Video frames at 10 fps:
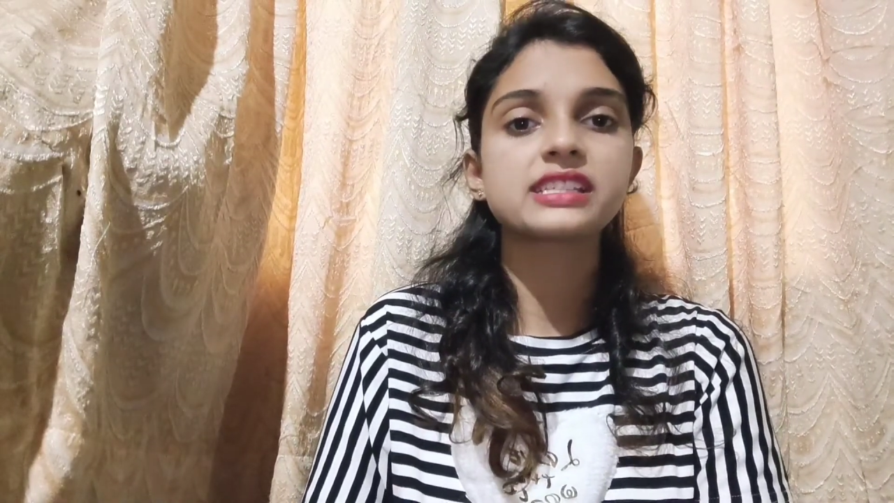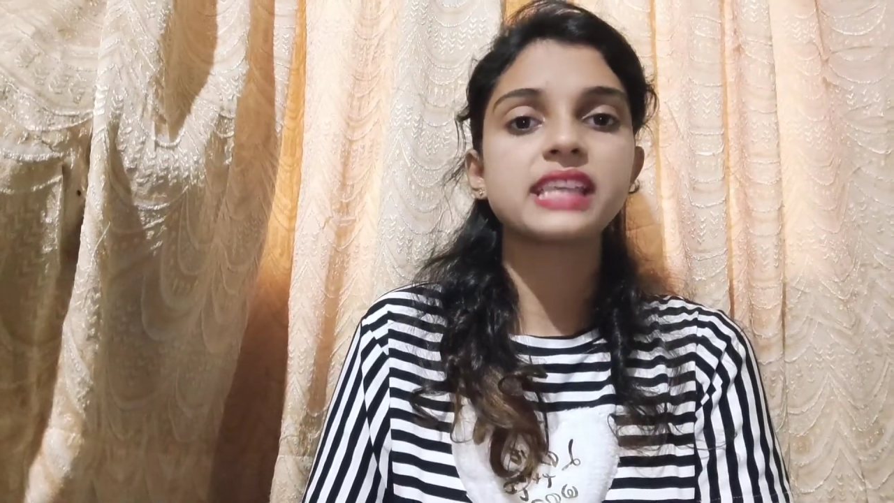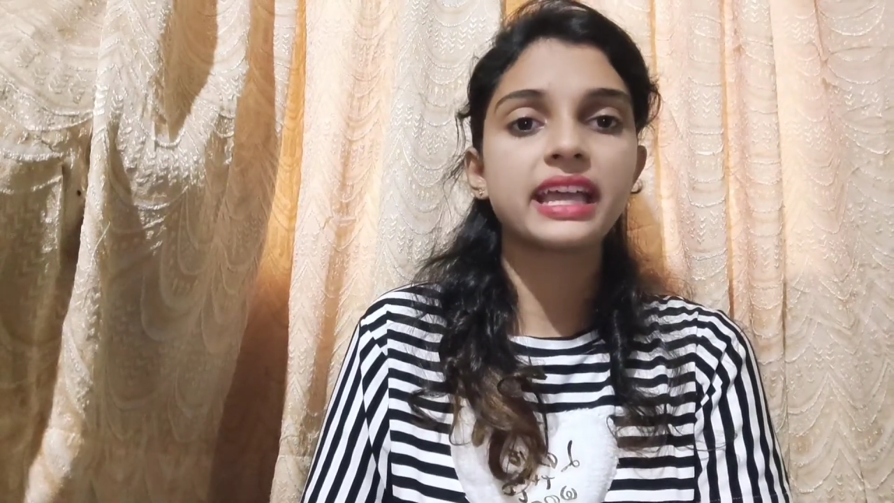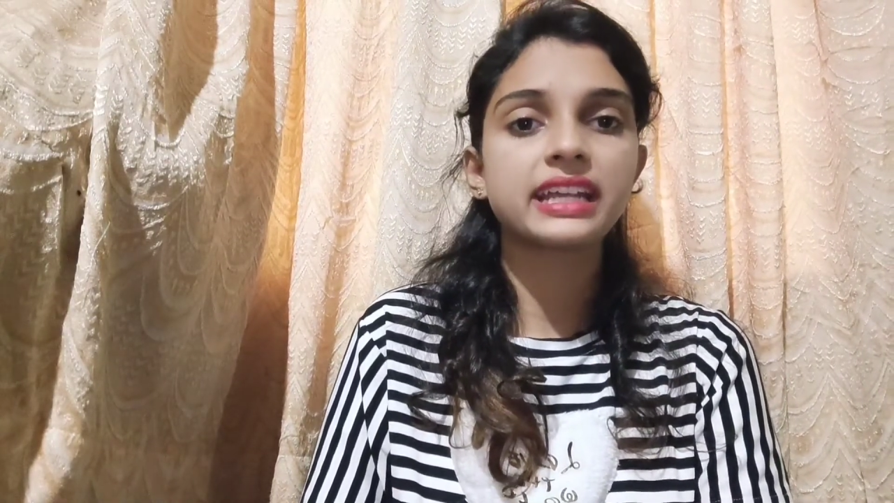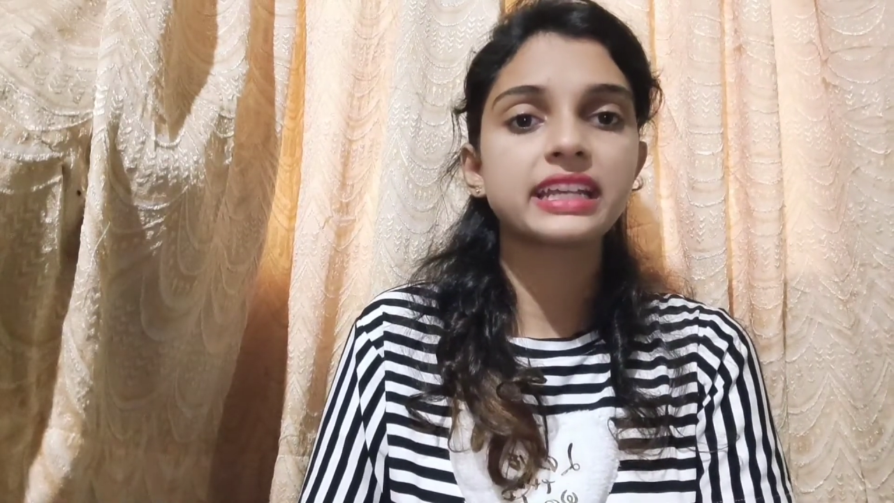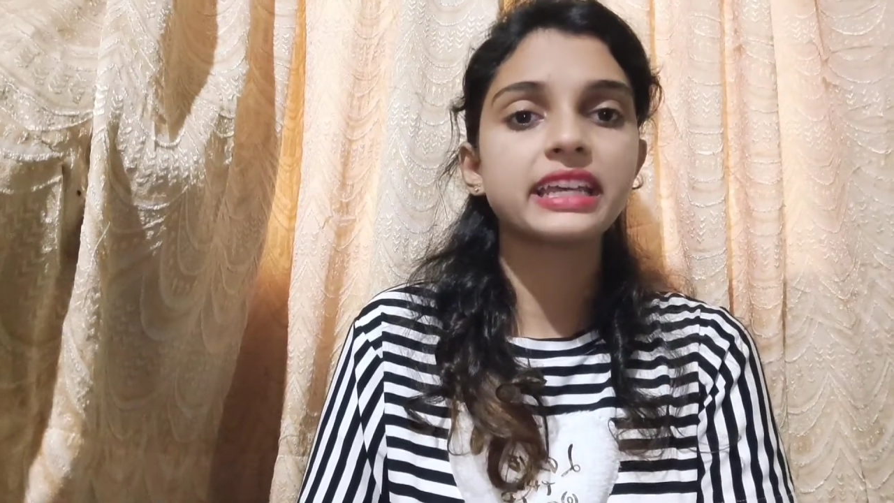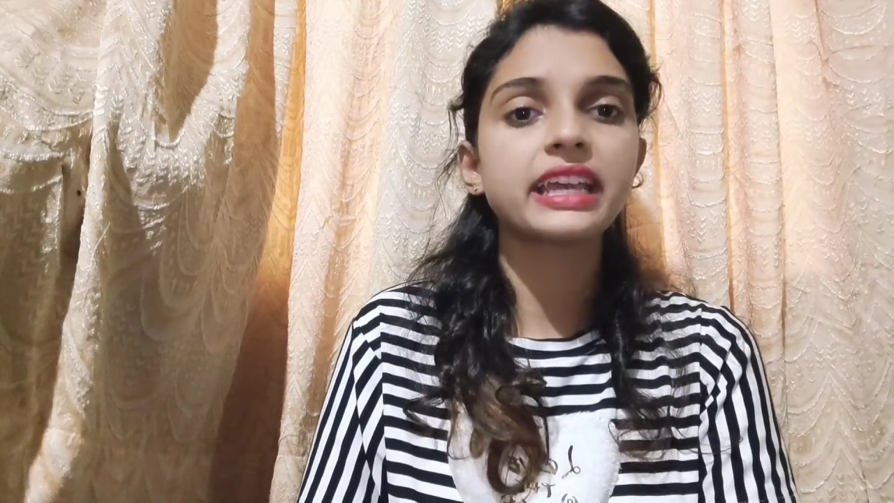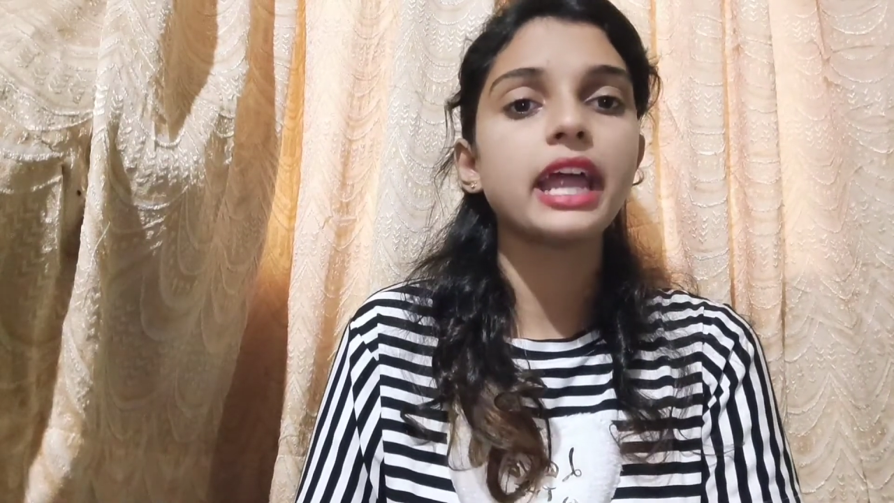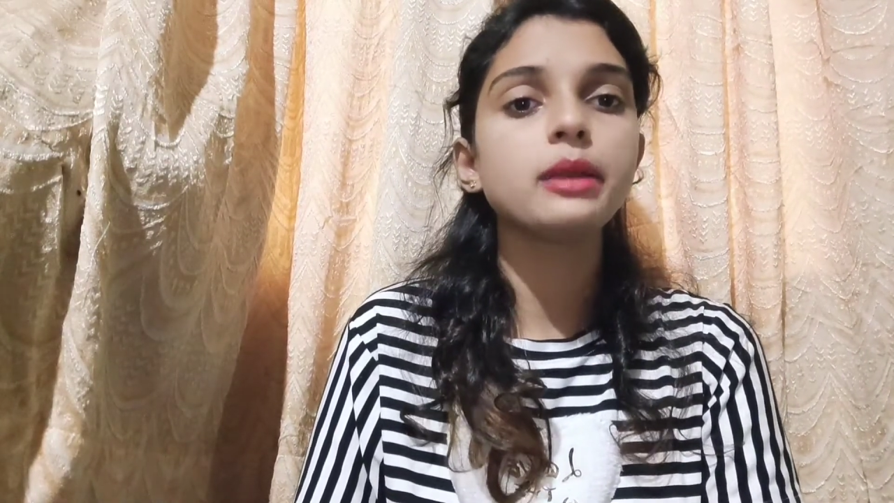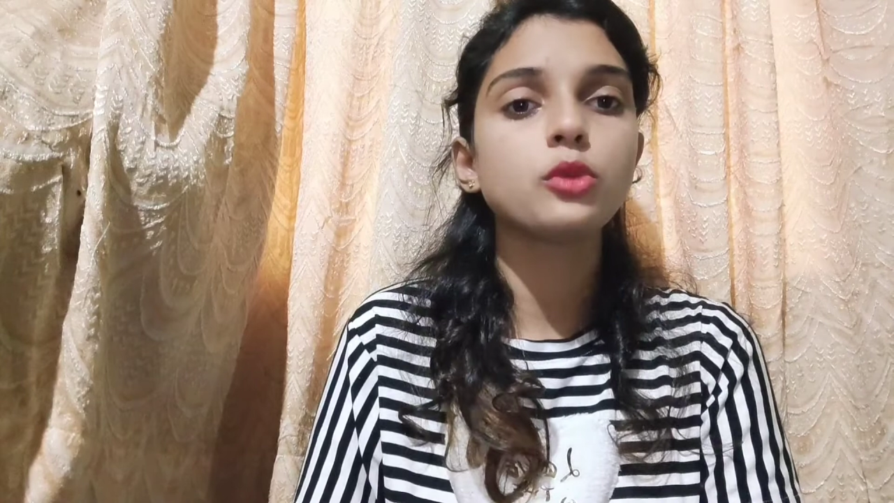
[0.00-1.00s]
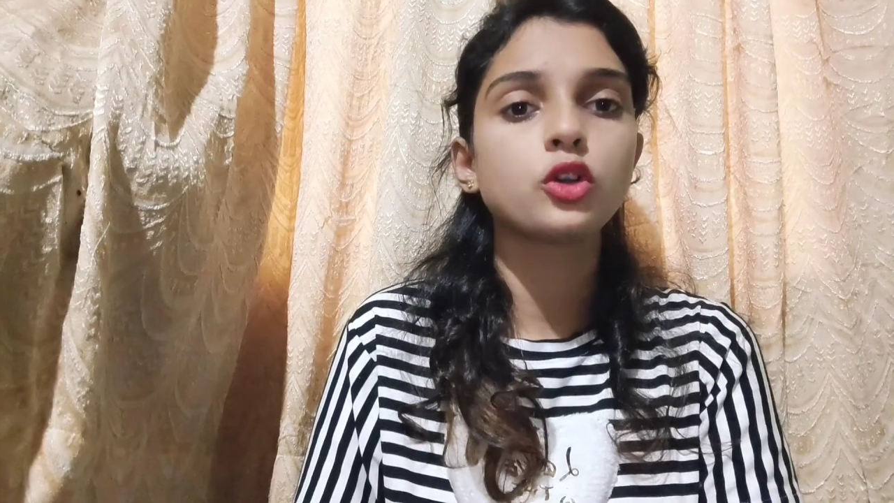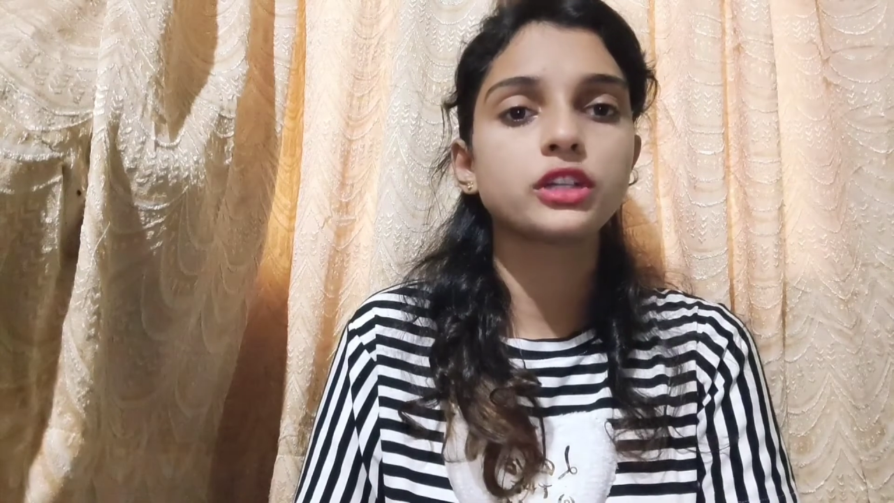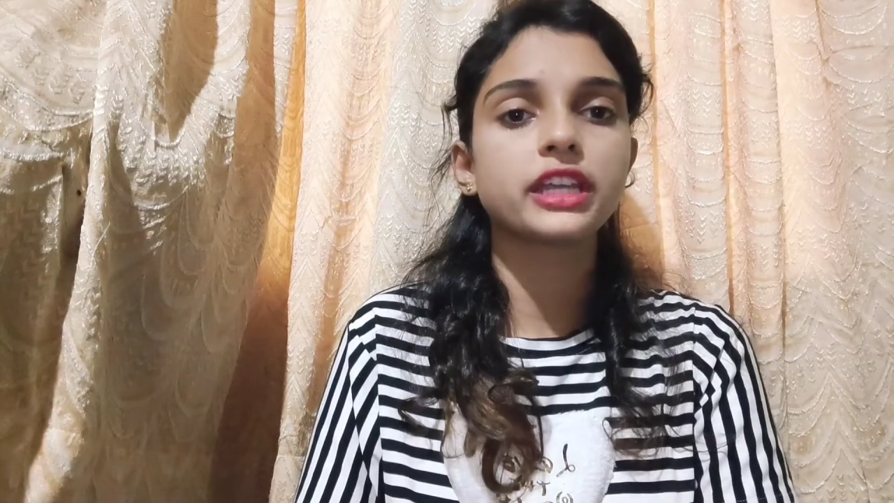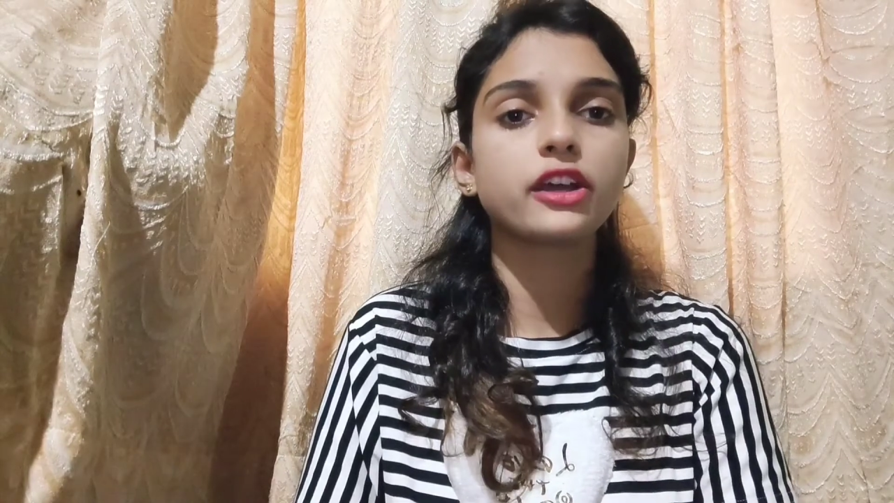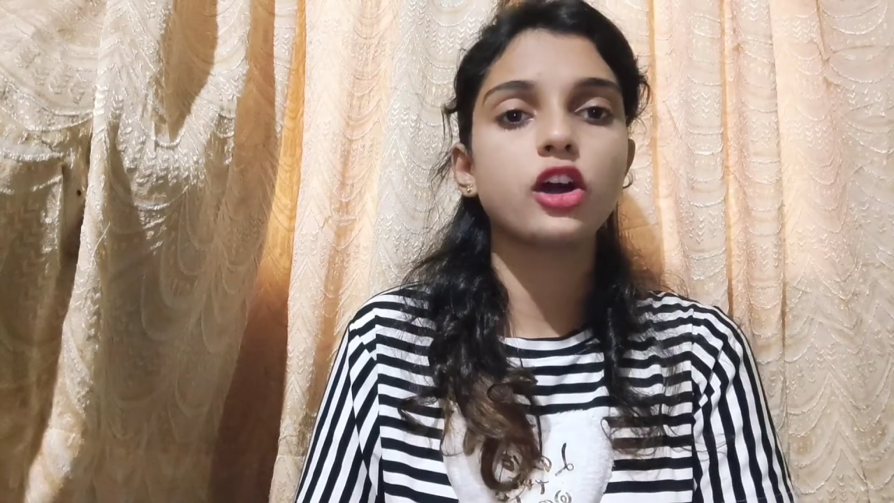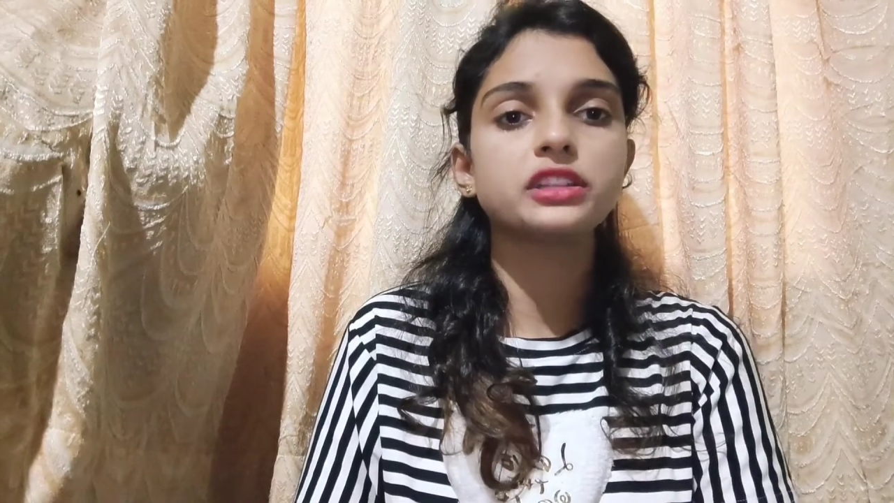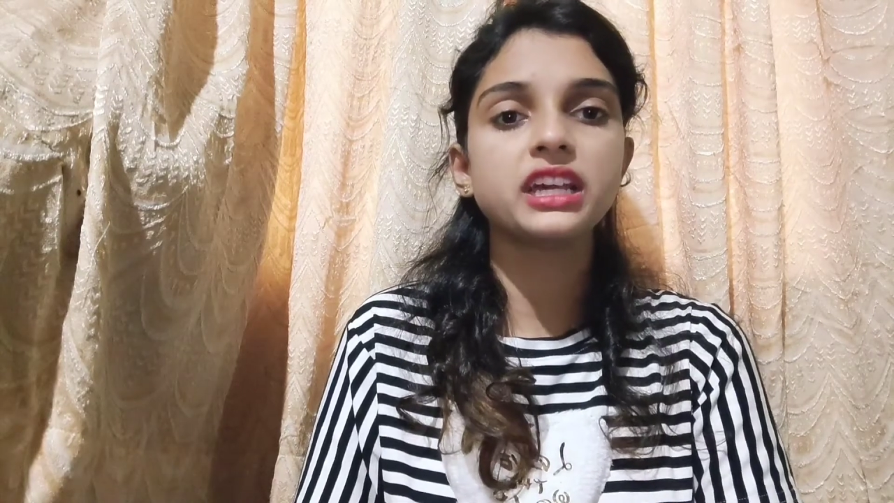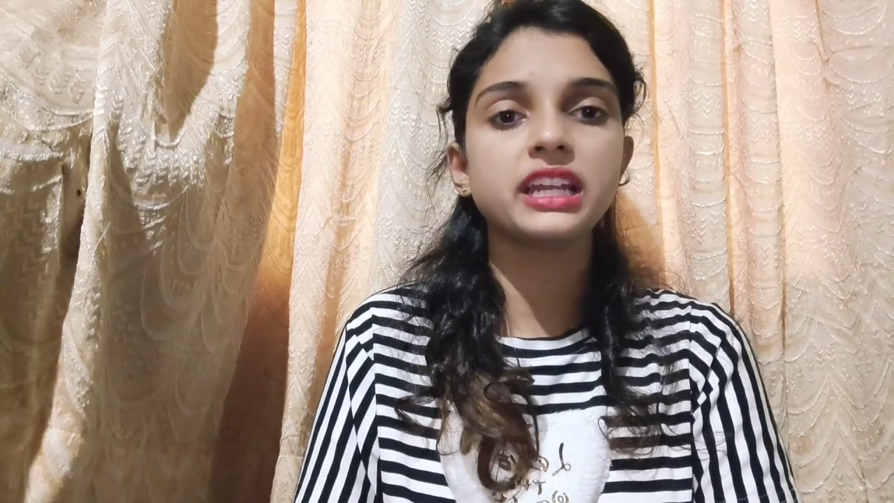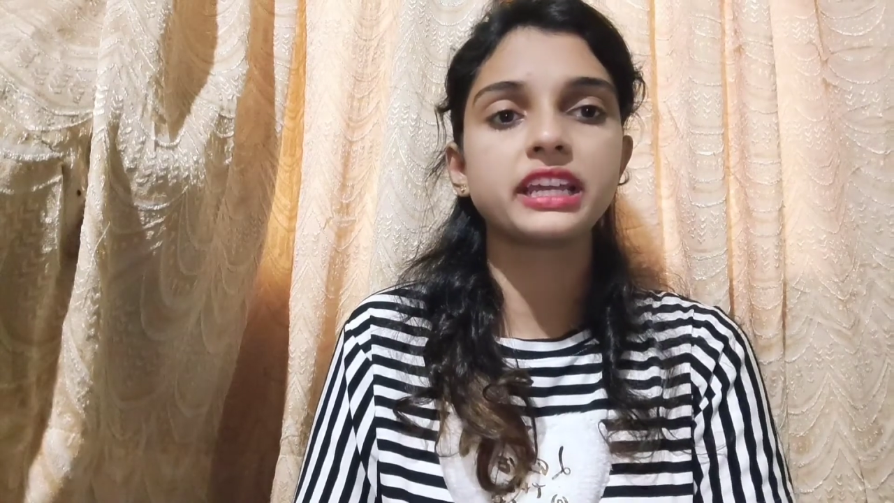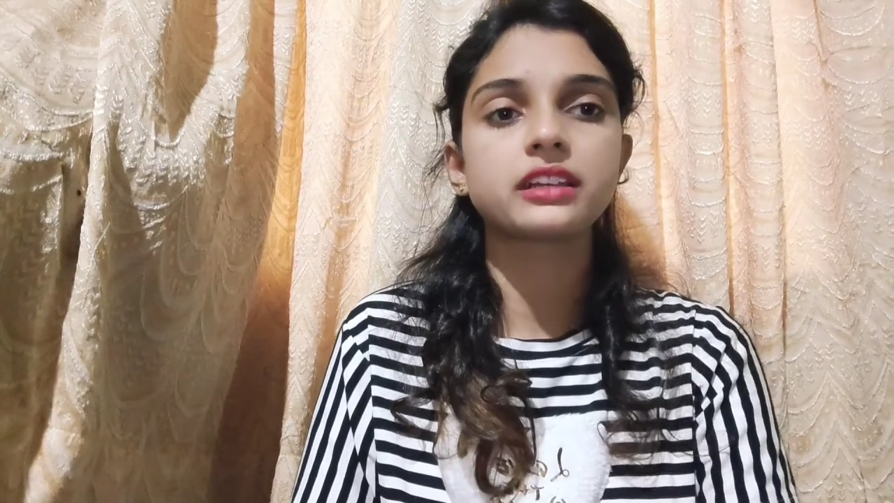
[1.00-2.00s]
cycling and boating on
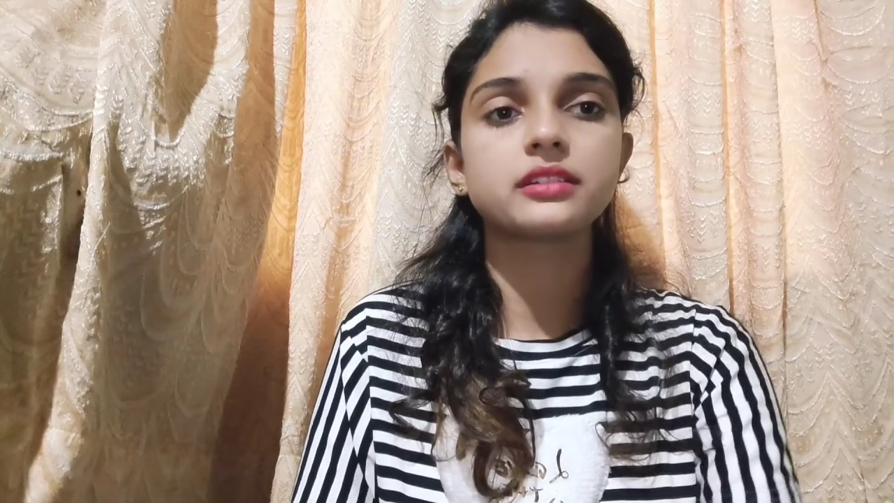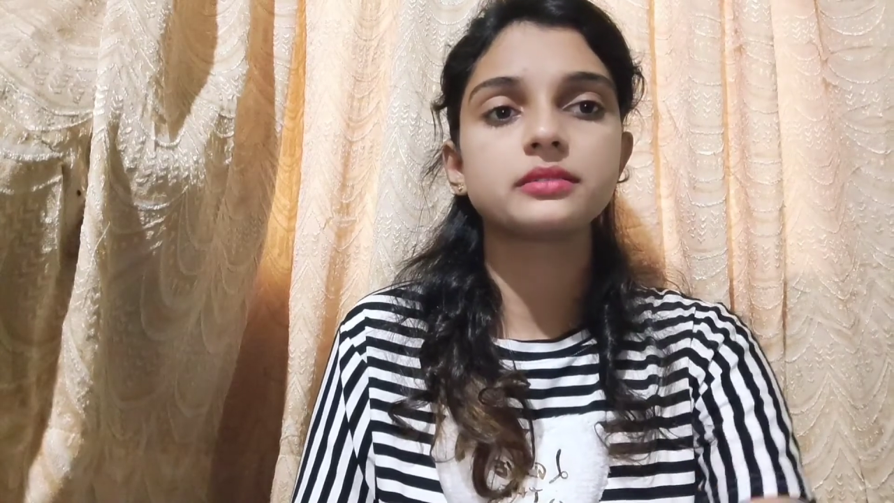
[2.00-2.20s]
the lake.